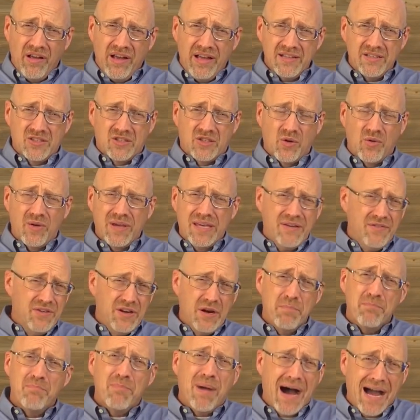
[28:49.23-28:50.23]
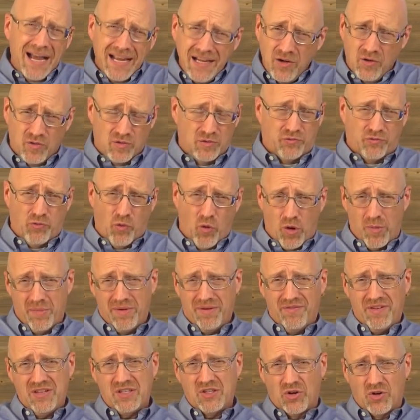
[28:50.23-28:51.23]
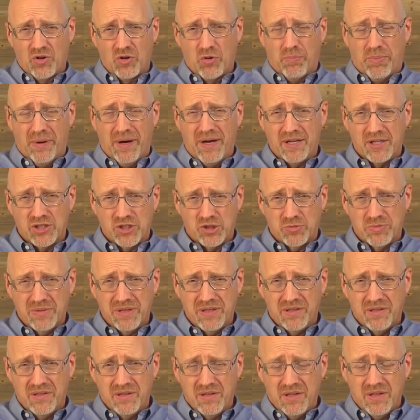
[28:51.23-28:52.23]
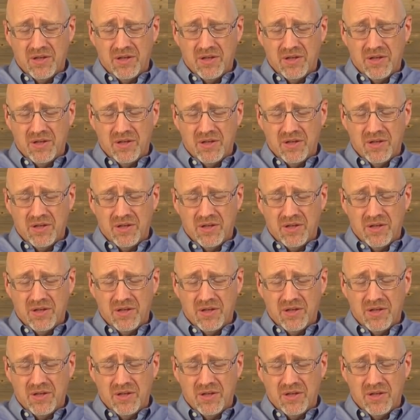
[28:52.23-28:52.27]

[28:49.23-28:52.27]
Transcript: and so even a mild form of eternal punishment